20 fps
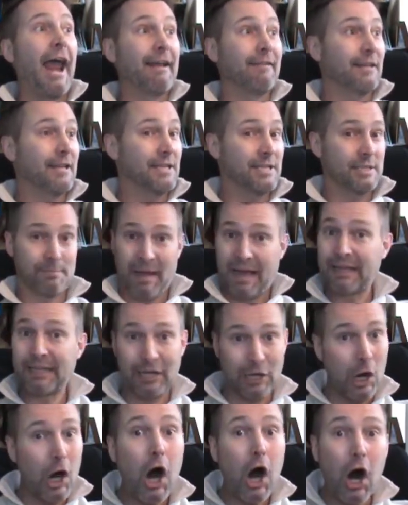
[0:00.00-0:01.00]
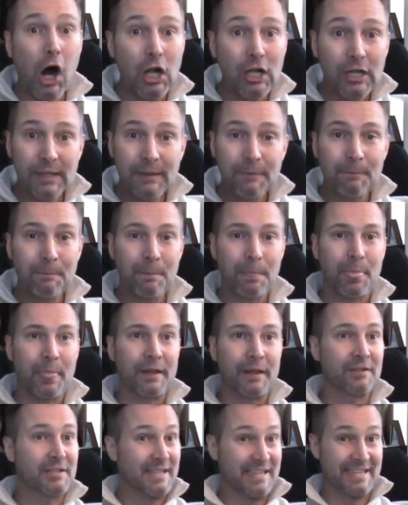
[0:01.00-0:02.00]
and they spend it all.
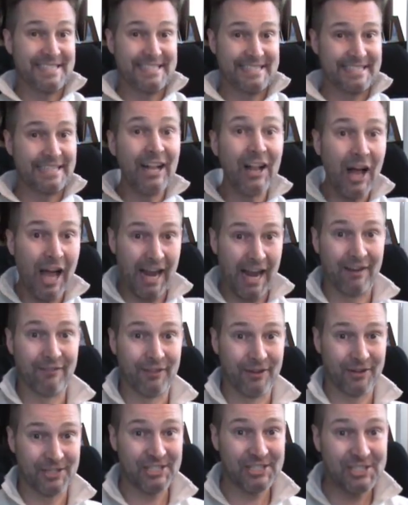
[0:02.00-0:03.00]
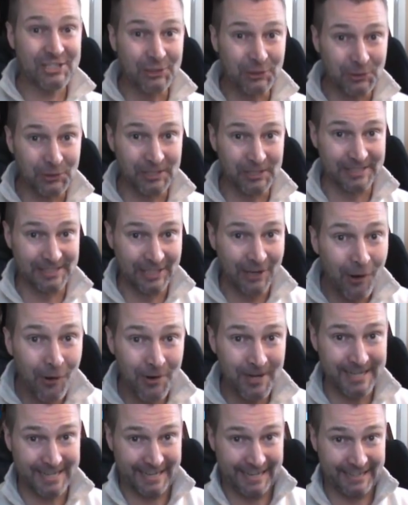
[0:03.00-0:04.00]
They still have their student
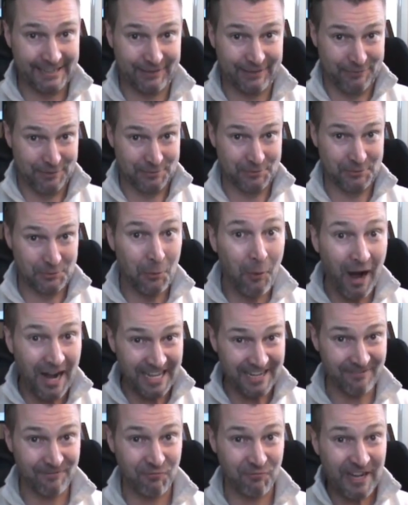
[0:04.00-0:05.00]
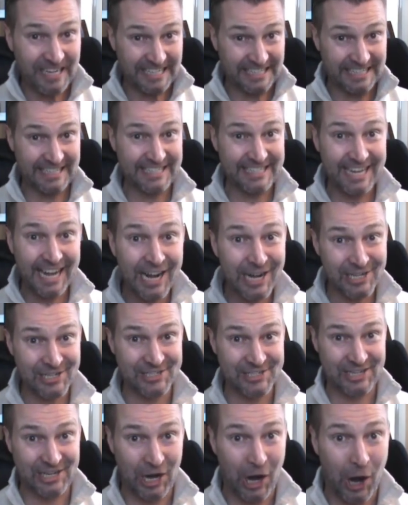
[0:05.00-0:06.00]
loan debts from 20 freaking
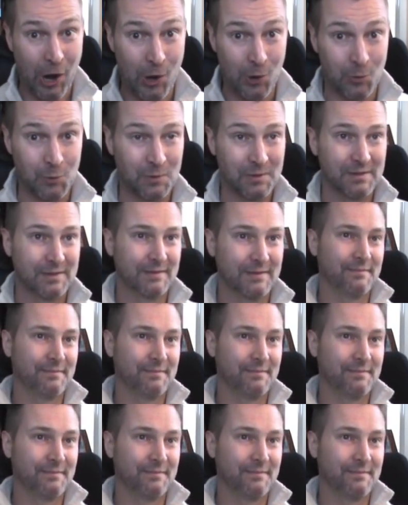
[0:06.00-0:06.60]
years ago.